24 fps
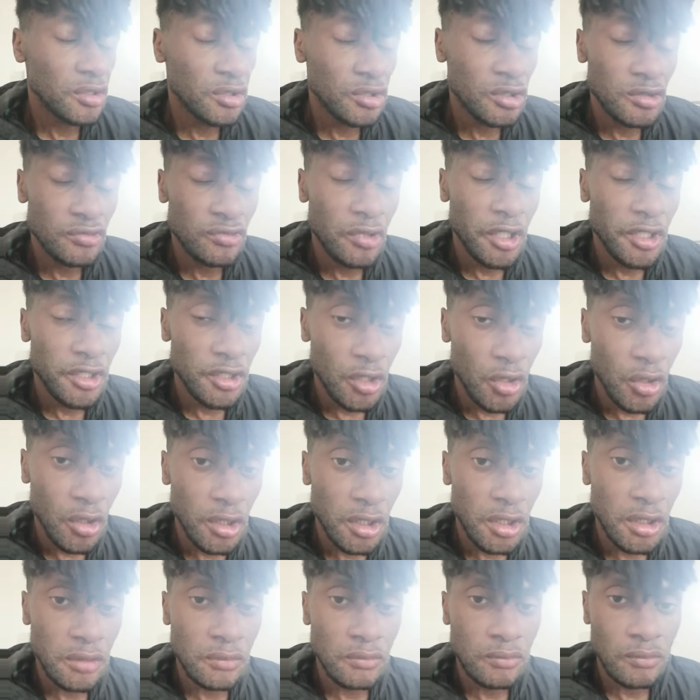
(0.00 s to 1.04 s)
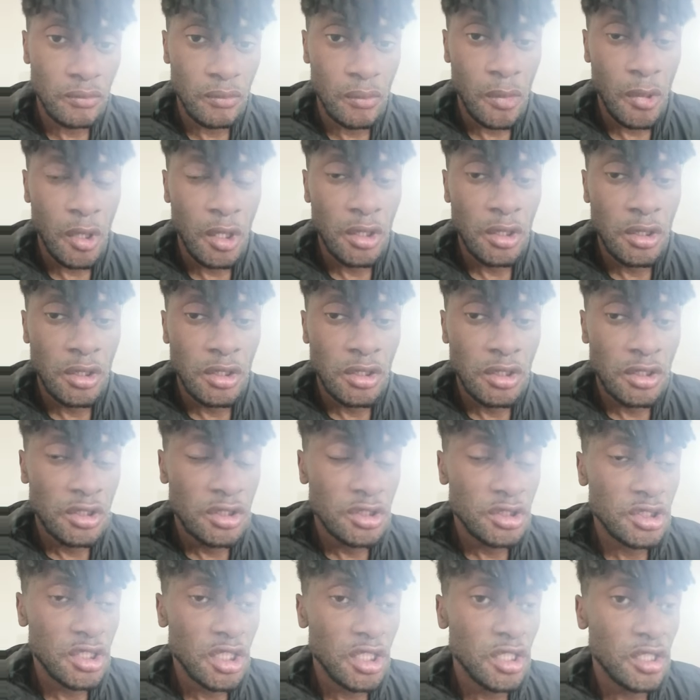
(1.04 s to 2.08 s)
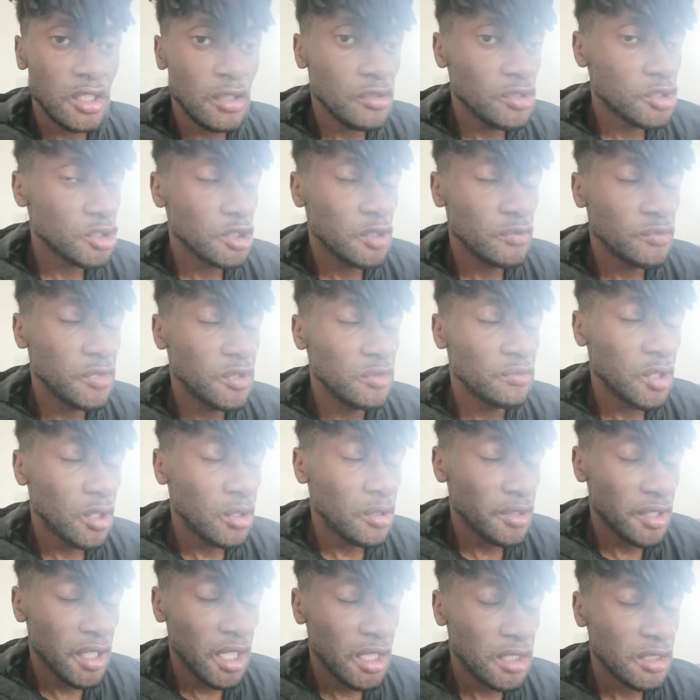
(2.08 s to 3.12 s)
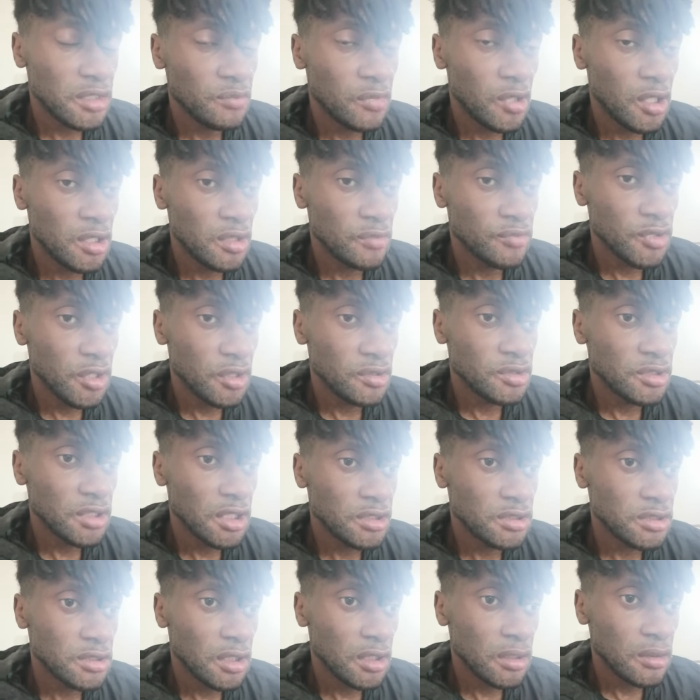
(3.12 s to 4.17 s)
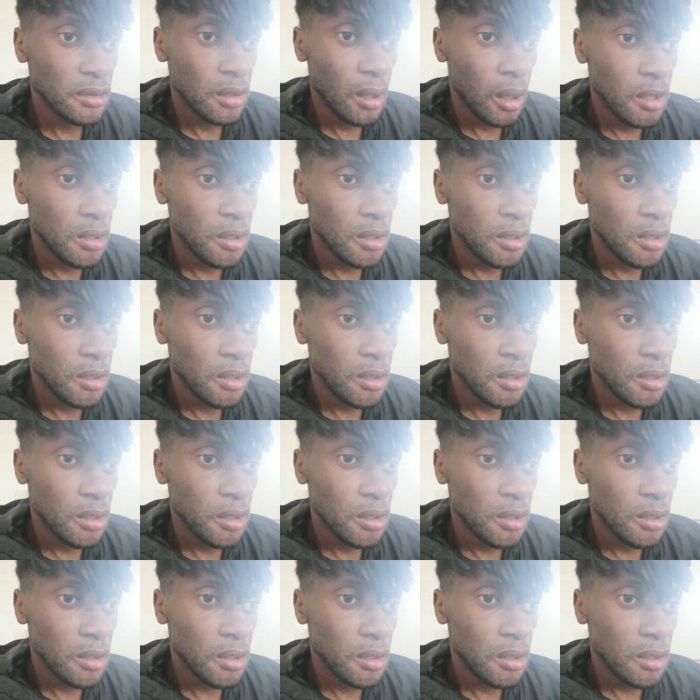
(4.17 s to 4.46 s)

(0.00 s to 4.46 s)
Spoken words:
Core i9, so you know it's not been bottlenecked by the processor.